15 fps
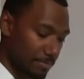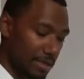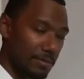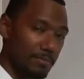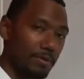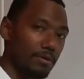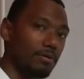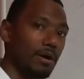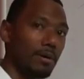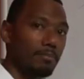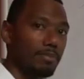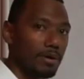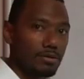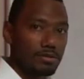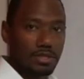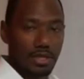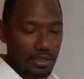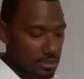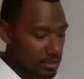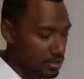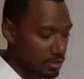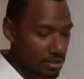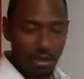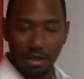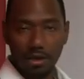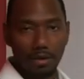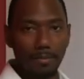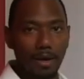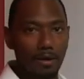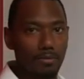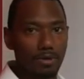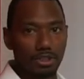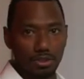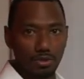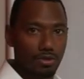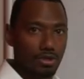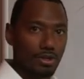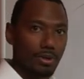people, and process, doesn't matter which order